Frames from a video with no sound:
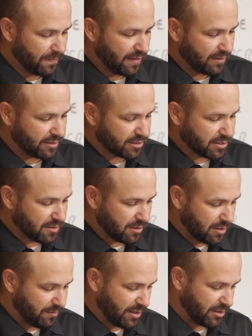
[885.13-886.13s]
The
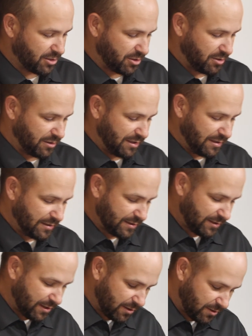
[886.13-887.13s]
tournament jerseys,
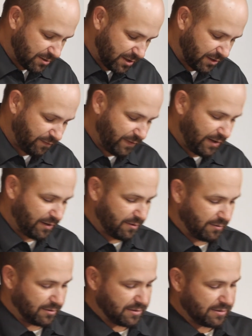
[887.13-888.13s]
stickers on
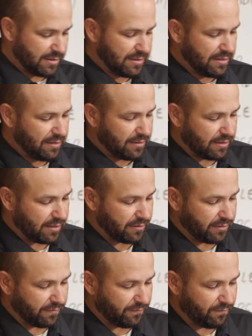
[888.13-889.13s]
vehicles,
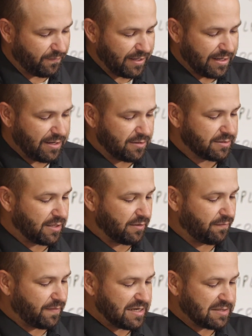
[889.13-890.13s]
the videos
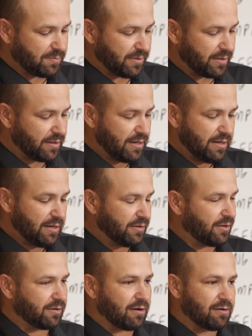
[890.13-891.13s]
on Facebook,
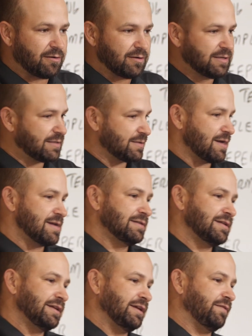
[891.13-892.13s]
They're all designed
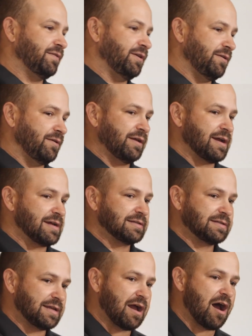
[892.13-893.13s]
to give you
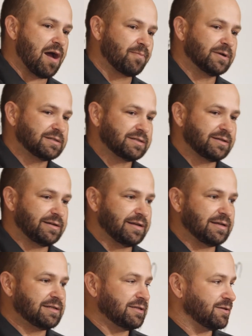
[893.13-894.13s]
guys the
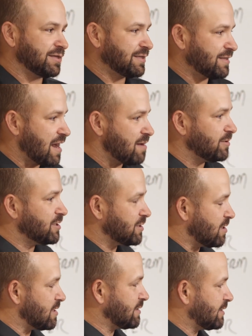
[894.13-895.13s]
opportunity to establish
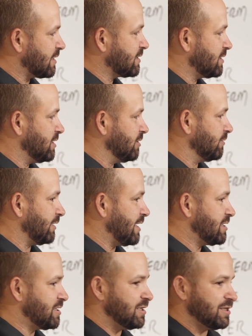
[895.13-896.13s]
context in your
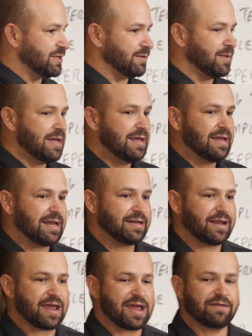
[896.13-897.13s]
relationship
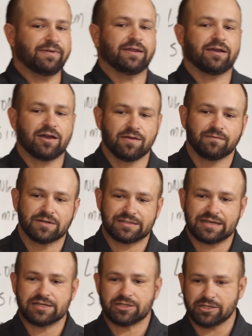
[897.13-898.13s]
and to have a
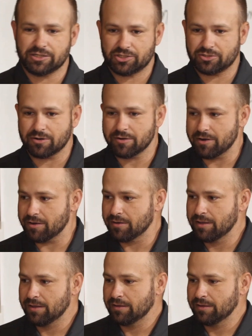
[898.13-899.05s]
conversation starter.